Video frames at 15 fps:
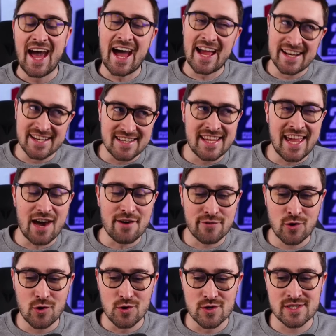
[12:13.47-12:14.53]
And yeah, of
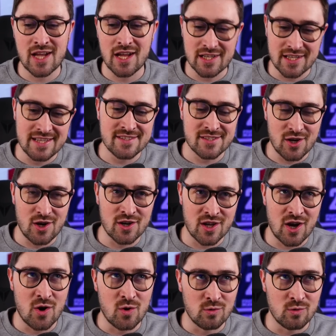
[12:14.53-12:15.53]
course, Hudlin's got a goal